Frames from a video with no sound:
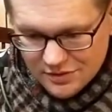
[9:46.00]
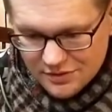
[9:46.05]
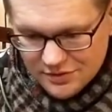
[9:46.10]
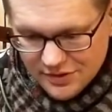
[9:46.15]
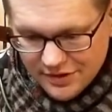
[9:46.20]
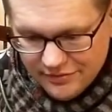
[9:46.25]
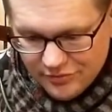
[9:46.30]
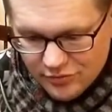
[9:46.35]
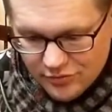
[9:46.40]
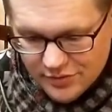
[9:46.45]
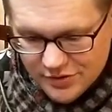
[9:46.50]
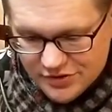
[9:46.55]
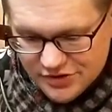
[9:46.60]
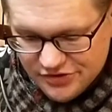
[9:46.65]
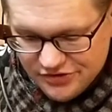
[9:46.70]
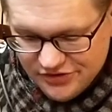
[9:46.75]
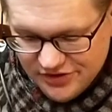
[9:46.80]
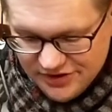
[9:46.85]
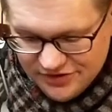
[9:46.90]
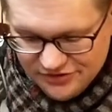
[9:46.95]
Never run
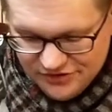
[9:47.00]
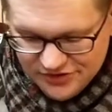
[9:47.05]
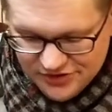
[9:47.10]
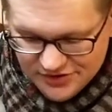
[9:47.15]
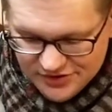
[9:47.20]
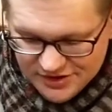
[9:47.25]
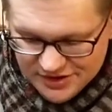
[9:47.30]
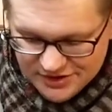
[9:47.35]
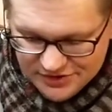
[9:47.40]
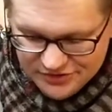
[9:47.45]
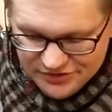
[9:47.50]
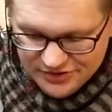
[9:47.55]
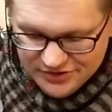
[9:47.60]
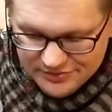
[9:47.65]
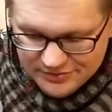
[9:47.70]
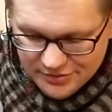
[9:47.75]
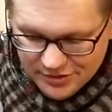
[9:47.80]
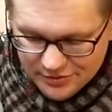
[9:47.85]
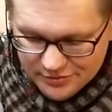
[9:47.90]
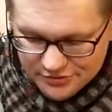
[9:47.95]
these
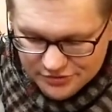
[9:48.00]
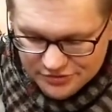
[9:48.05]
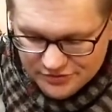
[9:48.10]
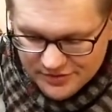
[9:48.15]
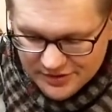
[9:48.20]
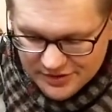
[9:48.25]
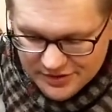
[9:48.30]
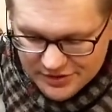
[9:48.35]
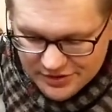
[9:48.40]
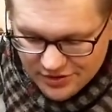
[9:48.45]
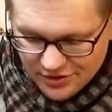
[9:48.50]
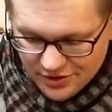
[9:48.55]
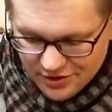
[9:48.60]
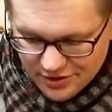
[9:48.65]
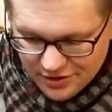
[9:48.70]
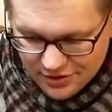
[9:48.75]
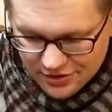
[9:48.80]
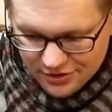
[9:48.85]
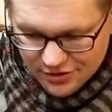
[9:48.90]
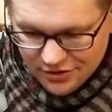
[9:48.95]
AC/DC motors very
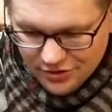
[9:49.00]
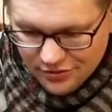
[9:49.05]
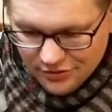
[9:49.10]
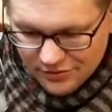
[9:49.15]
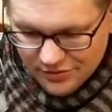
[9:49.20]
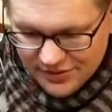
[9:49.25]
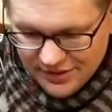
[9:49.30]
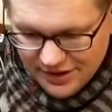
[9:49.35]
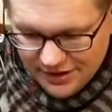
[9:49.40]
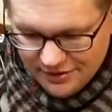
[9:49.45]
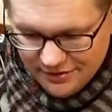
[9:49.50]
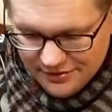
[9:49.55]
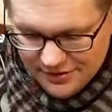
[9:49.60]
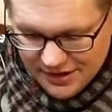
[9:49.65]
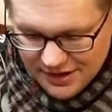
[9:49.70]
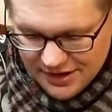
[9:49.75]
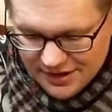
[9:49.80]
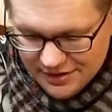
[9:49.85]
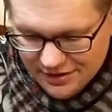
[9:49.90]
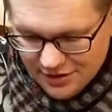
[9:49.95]
long without
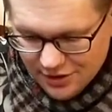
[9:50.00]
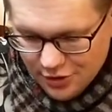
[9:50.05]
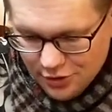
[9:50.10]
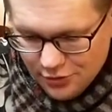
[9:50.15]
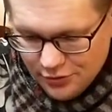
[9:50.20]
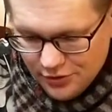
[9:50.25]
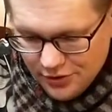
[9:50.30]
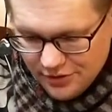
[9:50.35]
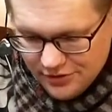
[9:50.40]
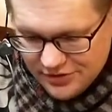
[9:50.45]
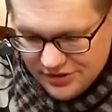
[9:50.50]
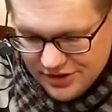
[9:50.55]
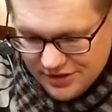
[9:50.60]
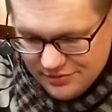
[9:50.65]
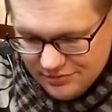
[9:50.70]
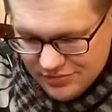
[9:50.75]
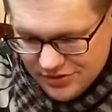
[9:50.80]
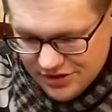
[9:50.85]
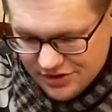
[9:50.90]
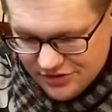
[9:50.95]
a load on
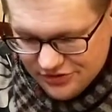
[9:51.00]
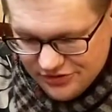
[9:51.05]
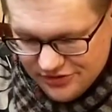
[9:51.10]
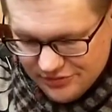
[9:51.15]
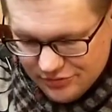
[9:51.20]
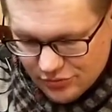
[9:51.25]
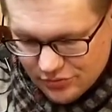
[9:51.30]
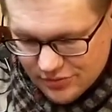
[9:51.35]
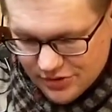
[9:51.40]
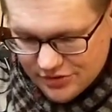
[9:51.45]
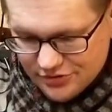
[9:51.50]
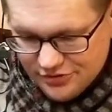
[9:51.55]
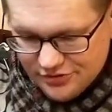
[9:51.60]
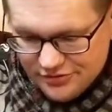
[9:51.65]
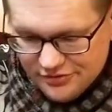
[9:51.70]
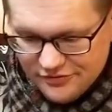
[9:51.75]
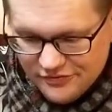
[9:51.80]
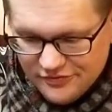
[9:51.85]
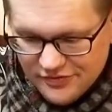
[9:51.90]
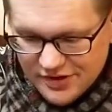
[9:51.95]
them because they will run
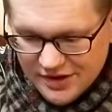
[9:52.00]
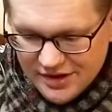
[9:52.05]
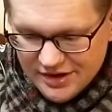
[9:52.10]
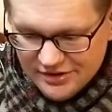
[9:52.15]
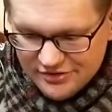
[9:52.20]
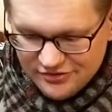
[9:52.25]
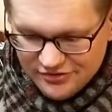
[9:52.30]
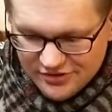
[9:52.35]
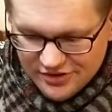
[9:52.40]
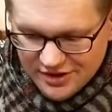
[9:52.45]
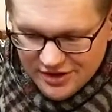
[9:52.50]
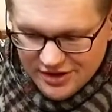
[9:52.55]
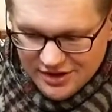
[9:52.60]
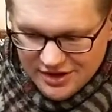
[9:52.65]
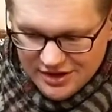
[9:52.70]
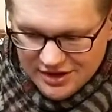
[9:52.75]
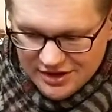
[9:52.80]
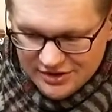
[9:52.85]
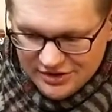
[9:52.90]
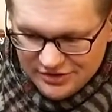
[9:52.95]
too fast.
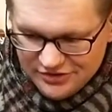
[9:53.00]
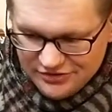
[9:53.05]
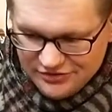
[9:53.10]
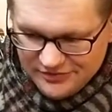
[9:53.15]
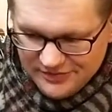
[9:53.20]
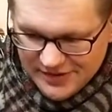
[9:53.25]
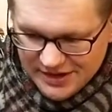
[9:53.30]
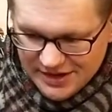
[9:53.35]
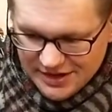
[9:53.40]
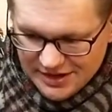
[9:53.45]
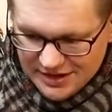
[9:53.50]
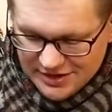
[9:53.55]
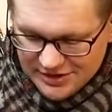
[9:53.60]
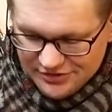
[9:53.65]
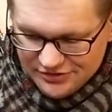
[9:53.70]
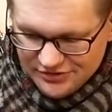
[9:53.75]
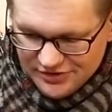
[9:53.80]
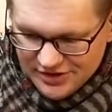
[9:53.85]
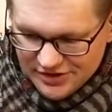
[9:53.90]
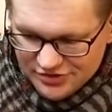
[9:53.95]
And this fan
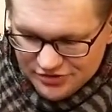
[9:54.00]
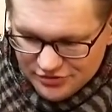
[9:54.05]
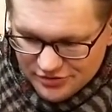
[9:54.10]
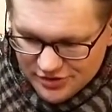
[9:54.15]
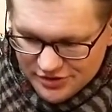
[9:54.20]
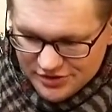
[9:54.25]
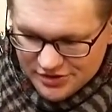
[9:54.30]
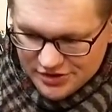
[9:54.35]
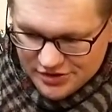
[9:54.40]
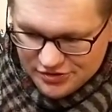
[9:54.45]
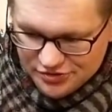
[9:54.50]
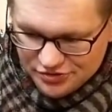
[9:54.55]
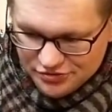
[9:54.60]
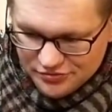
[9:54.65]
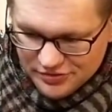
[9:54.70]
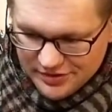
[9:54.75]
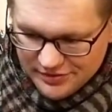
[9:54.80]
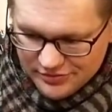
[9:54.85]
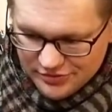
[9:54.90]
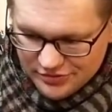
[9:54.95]
is a trunnion and
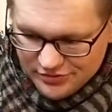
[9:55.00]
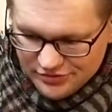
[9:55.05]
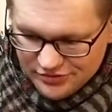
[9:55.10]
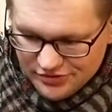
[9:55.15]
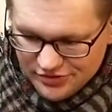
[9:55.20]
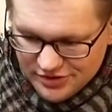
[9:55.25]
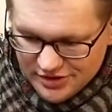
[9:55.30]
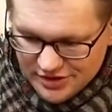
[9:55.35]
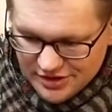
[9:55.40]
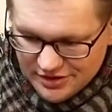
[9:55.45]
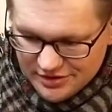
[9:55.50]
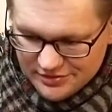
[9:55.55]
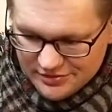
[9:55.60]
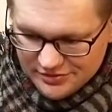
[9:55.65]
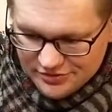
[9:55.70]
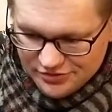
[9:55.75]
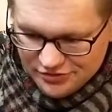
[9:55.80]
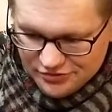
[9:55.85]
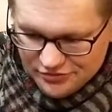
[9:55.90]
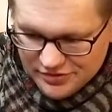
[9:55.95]
swivel, so you got a
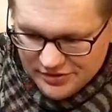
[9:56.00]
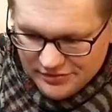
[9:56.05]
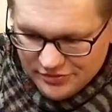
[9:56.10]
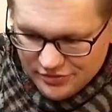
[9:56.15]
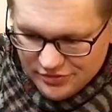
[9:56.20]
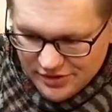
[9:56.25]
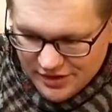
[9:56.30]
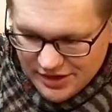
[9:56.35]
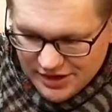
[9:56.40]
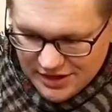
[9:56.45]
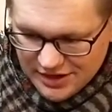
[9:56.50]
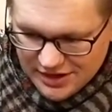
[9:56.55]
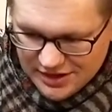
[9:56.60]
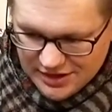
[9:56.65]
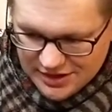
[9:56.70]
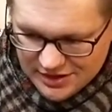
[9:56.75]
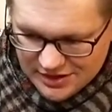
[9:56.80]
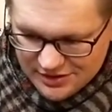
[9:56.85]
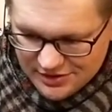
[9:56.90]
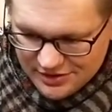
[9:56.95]
swivel
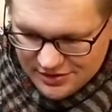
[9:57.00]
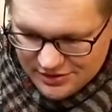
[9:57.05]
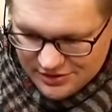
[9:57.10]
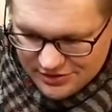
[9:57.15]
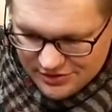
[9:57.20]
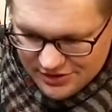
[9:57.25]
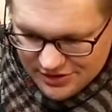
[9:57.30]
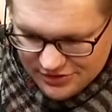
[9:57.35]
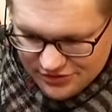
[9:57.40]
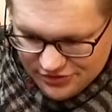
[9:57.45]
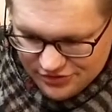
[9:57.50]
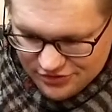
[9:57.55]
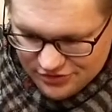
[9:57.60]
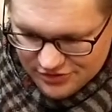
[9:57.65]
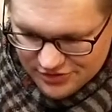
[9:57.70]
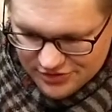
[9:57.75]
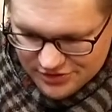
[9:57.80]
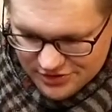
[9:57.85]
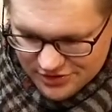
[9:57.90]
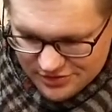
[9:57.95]
and you get your
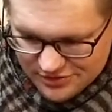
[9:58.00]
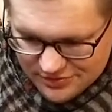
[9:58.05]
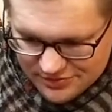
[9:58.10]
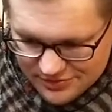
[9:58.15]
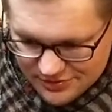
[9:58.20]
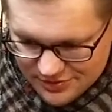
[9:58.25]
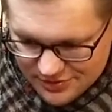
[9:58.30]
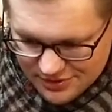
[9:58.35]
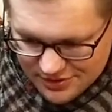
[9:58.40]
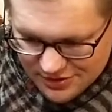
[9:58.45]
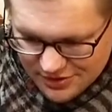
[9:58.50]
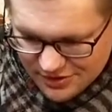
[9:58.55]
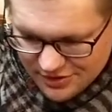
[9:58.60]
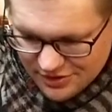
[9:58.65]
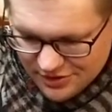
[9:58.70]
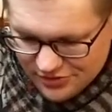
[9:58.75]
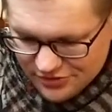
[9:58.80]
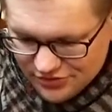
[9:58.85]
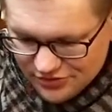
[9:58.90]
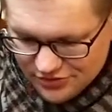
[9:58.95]
trunnion.
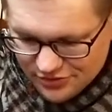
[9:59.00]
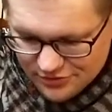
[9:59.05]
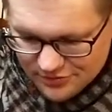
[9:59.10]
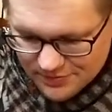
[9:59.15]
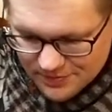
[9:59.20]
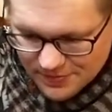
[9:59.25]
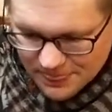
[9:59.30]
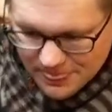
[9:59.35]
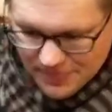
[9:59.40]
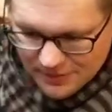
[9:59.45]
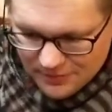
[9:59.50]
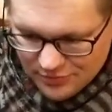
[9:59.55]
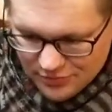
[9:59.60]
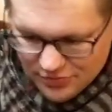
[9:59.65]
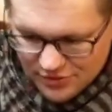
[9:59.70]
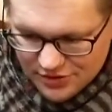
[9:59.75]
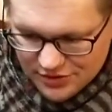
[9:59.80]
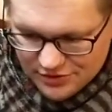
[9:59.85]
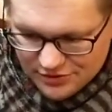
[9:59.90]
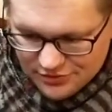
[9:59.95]
So,
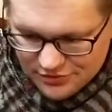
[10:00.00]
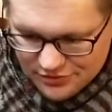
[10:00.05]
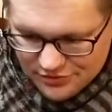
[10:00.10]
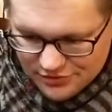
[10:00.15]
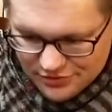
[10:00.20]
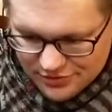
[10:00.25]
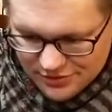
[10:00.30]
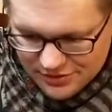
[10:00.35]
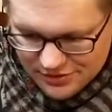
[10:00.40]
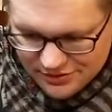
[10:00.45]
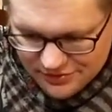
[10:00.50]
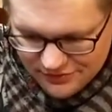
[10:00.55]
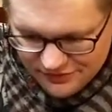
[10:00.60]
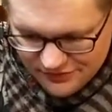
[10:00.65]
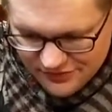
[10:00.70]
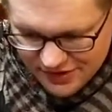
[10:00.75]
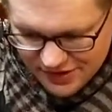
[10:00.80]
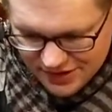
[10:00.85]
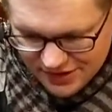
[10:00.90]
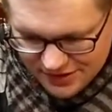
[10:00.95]
pretty cool
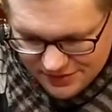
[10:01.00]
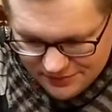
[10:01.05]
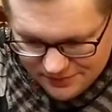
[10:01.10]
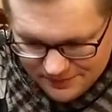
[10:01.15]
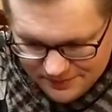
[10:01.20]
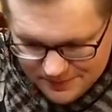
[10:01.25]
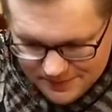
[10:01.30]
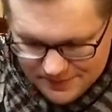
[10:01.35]
fan.